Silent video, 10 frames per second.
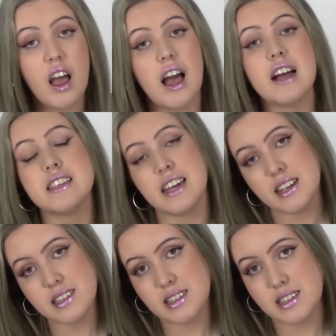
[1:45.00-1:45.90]
and
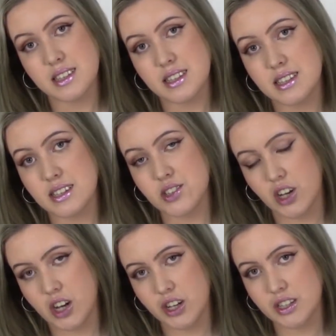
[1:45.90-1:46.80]
yes, these
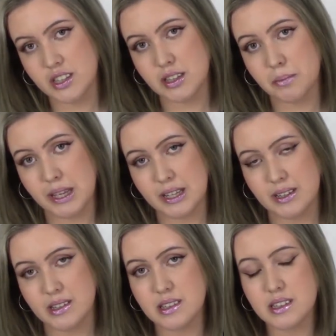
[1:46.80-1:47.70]
are the
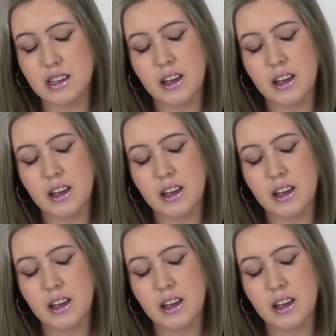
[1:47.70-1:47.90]
pills